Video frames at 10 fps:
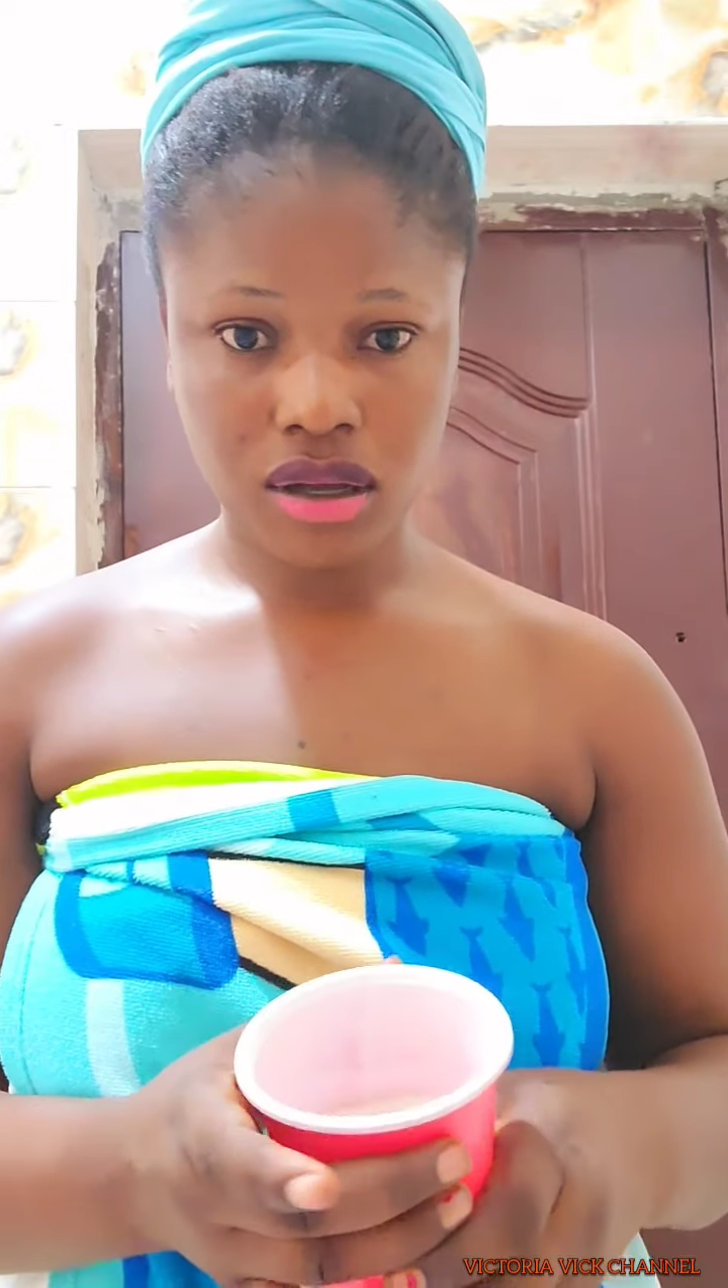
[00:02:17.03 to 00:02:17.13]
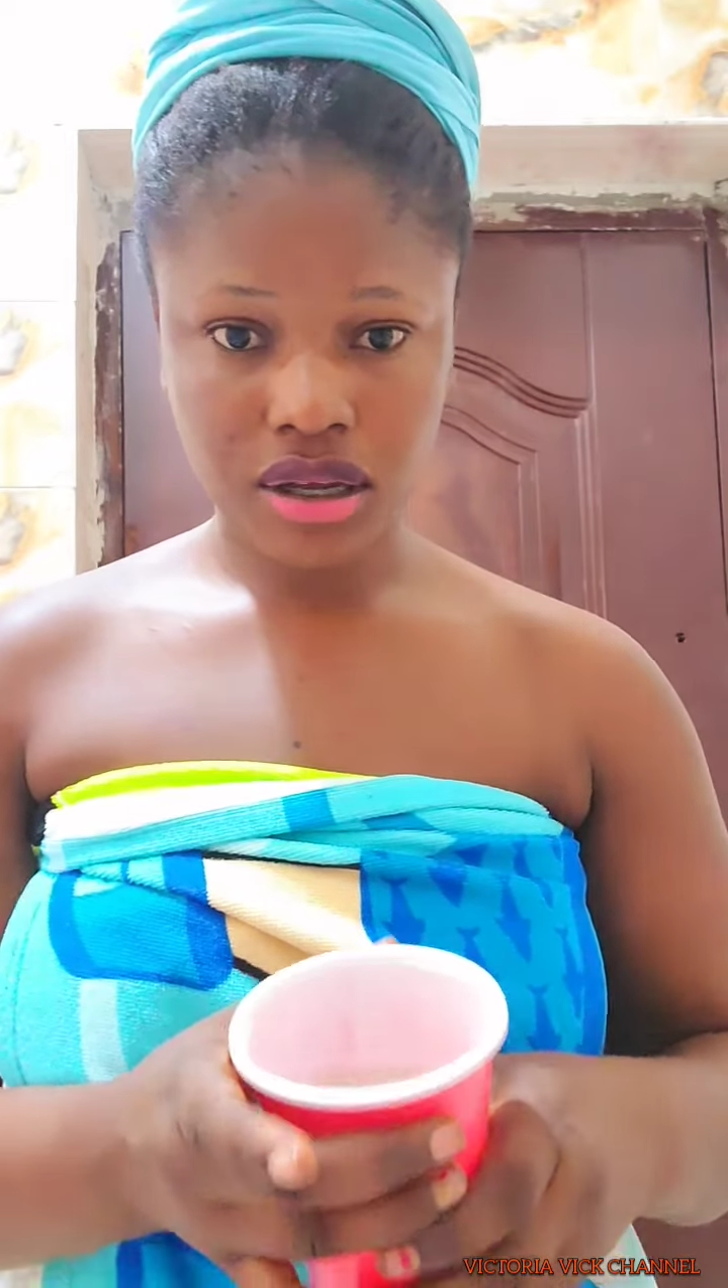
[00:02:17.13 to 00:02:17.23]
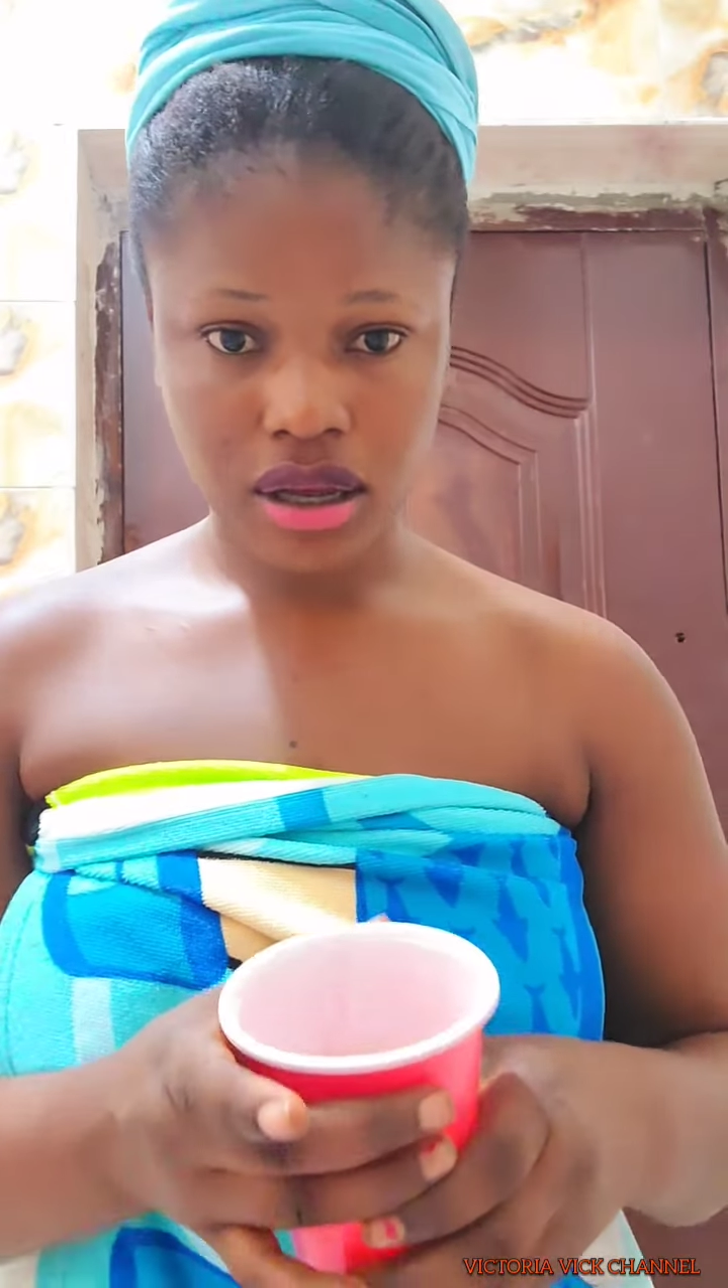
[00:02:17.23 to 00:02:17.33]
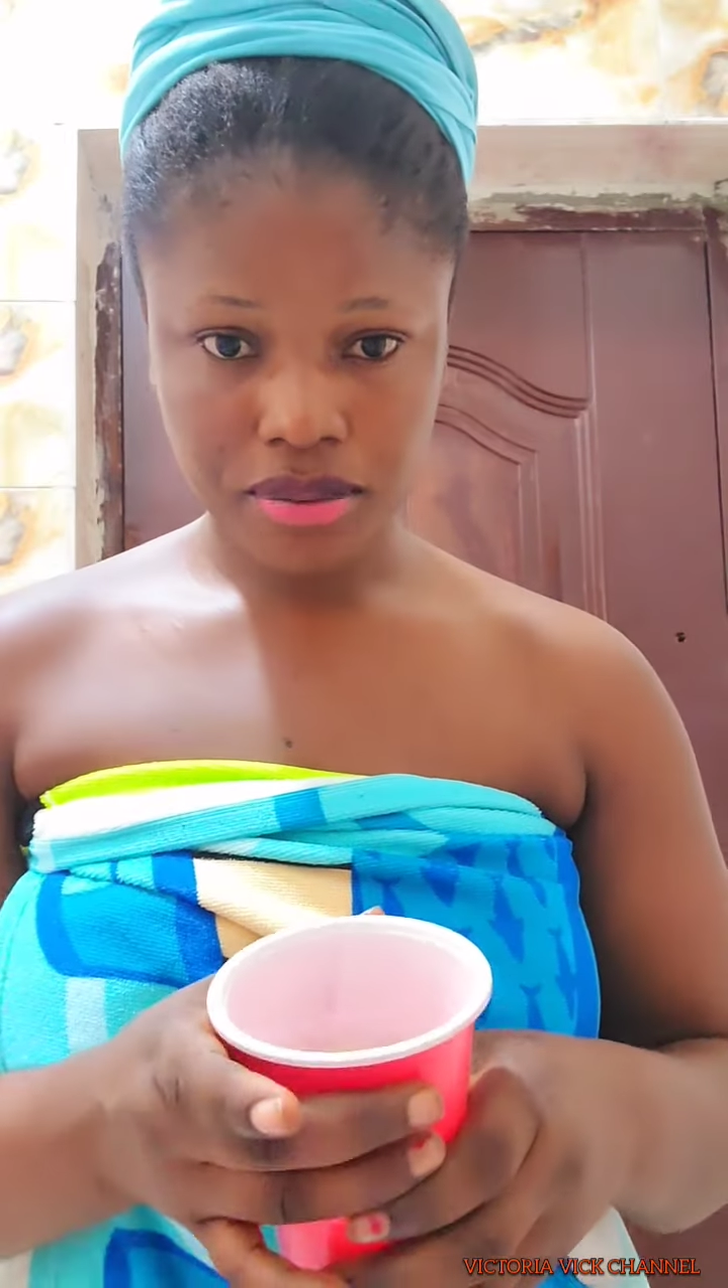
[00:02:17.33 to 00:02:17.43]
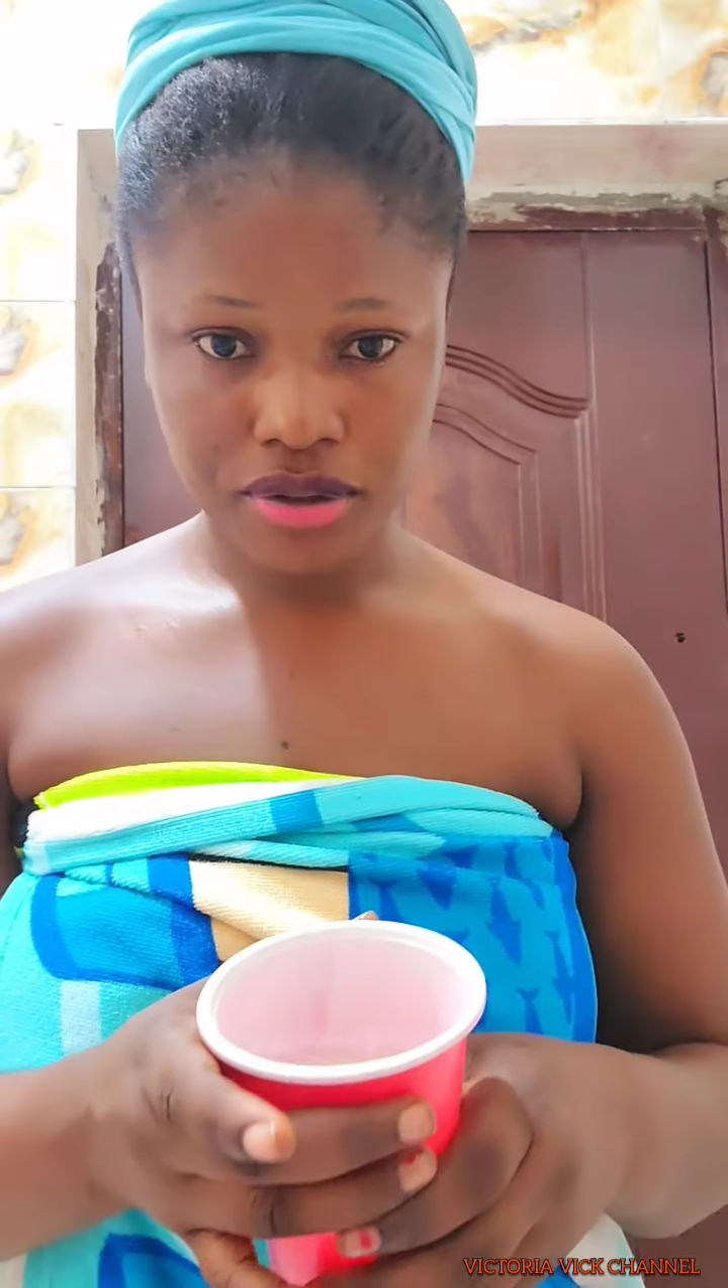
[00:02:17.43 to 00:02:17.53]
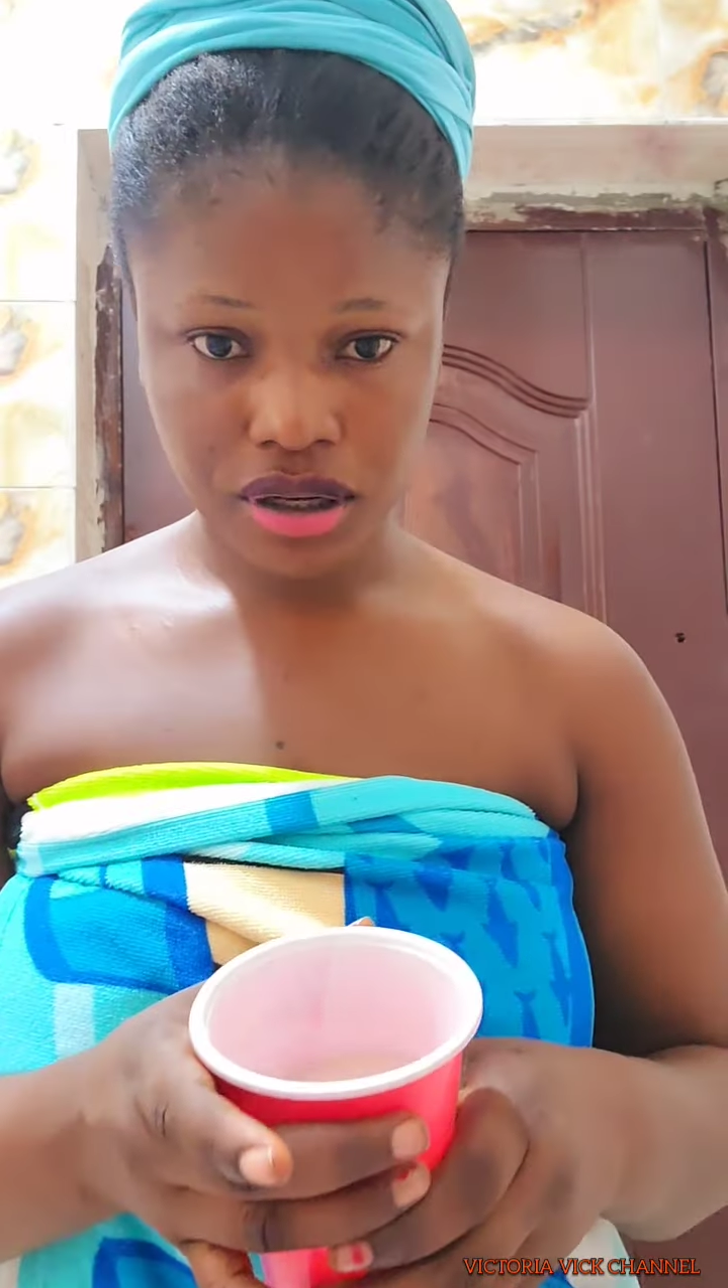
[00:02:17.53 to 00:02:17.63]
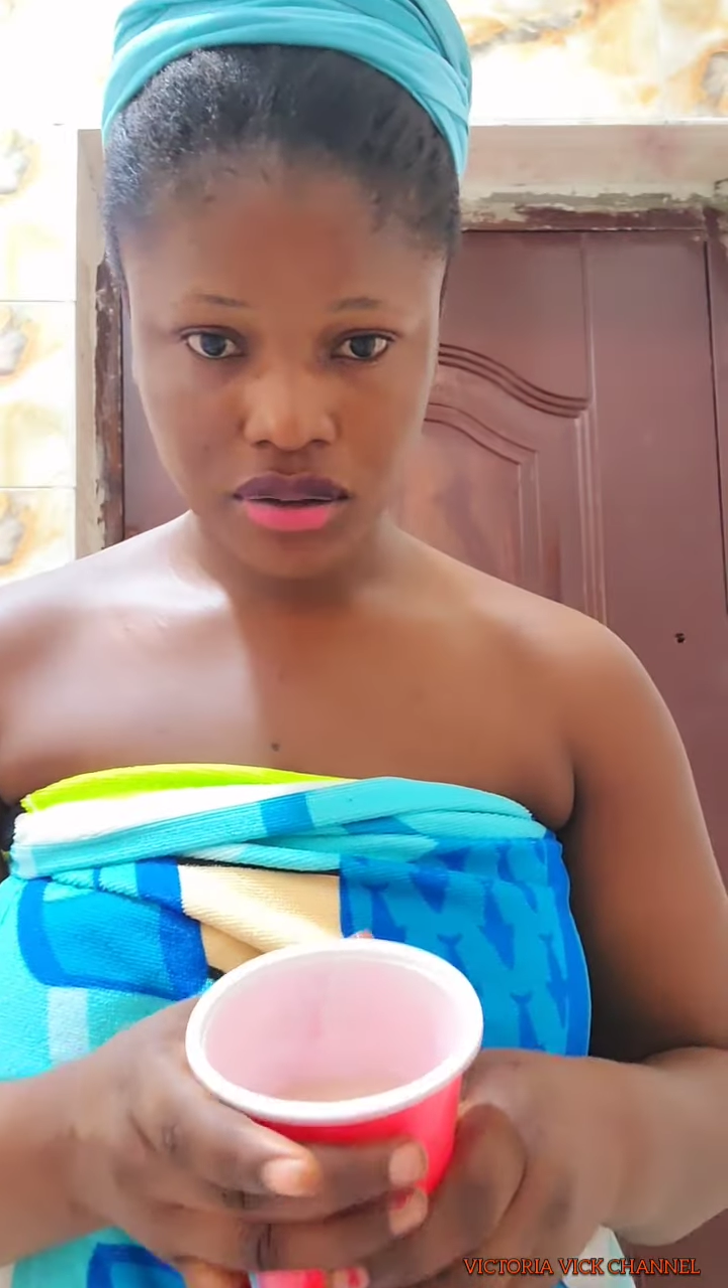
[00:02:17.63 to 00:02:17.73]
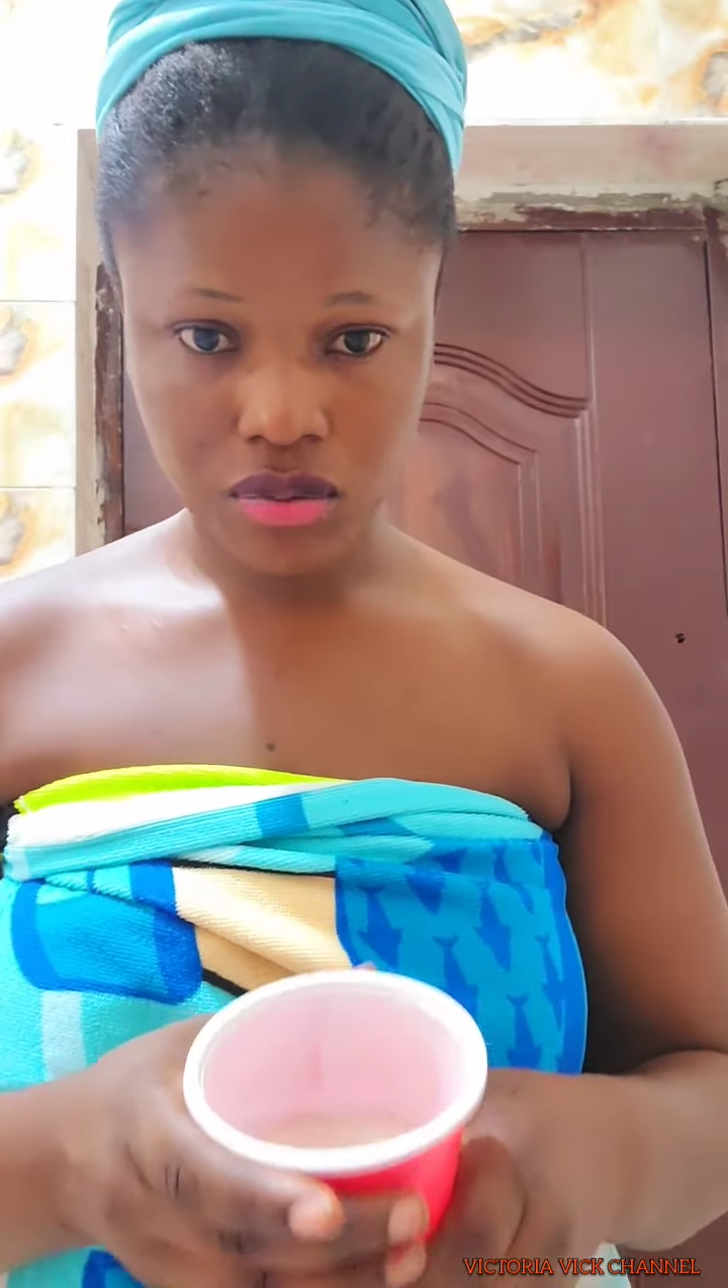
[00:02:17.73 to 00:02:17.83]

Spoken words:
I'm trying to